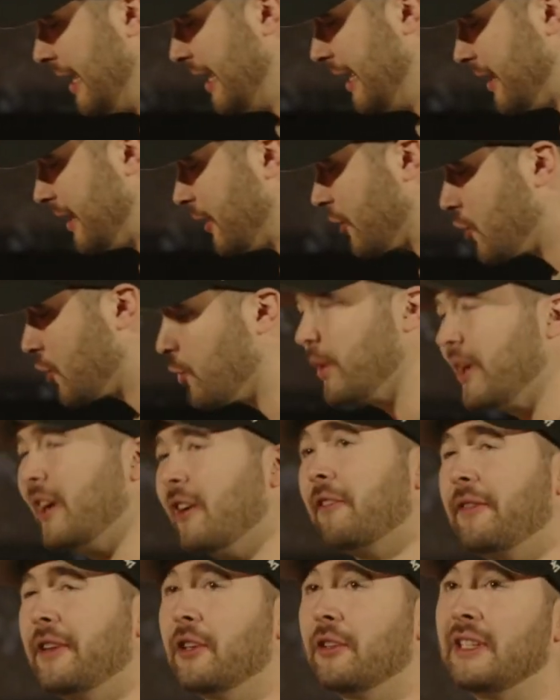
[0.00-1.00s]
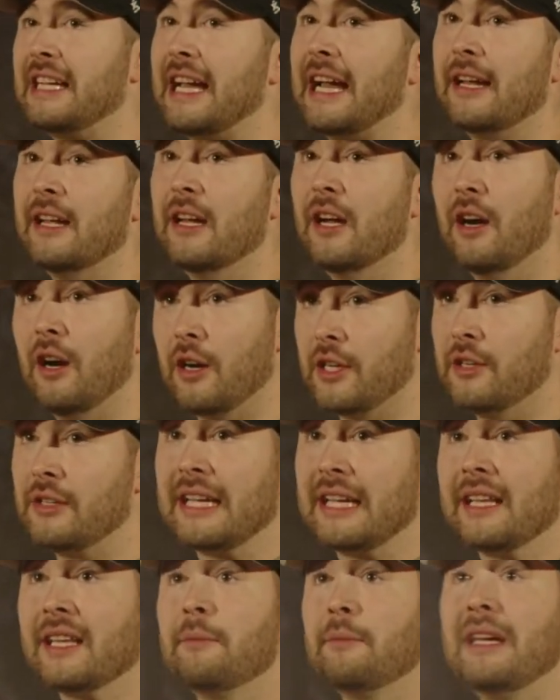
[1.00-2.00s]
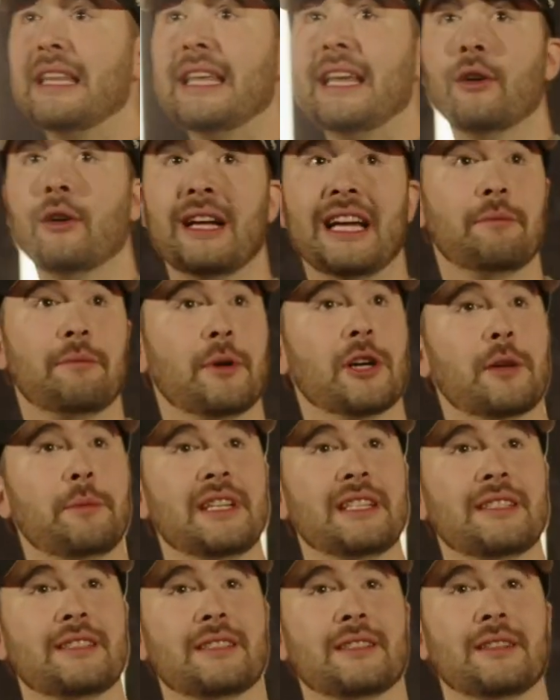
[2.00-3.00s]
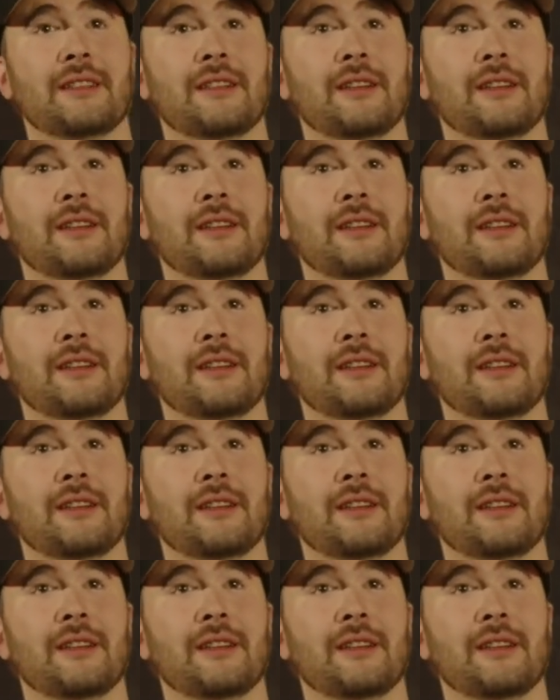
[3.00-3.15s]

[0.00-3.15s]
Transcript: their career field yet? Are you telling me they don't have purpose?